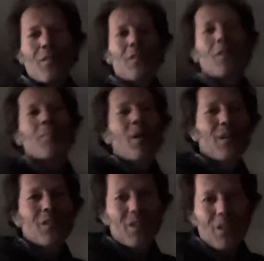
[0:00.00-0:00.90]
the
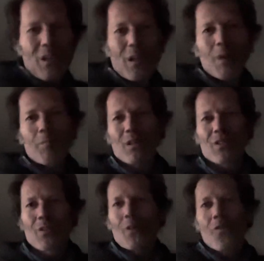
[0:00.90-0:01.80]
punks and
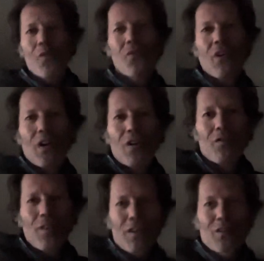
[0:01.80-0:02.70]
hippies
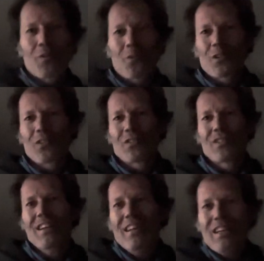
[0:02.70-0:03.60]
fucked the world.
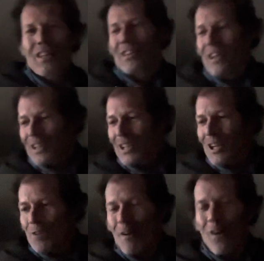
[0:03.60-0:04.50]
That
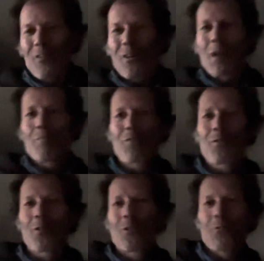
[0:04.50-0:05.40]
came out right
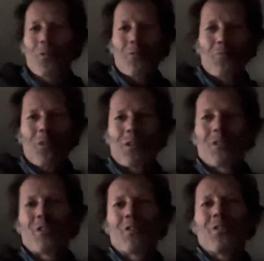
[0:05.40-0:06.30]
before World War
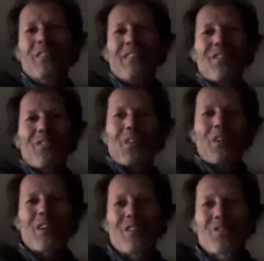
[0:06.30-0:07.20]
II in the
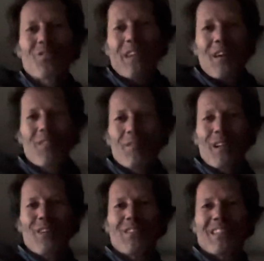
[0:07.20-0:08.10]
30s when
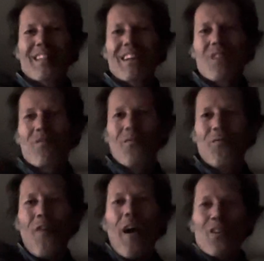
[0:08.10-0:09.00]
everybody was like,
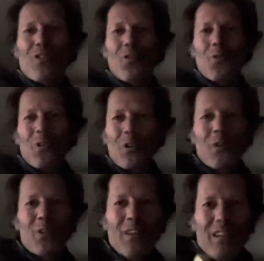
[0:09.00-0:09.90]
fuck the
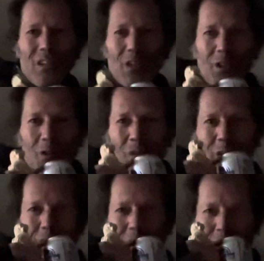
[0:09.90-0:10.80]
world. We
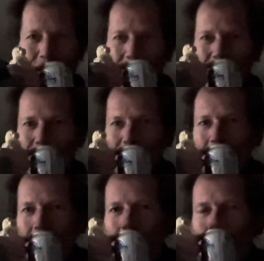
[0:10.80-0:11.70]
can take care of this on
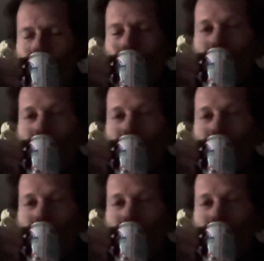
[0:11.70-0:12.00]
our own.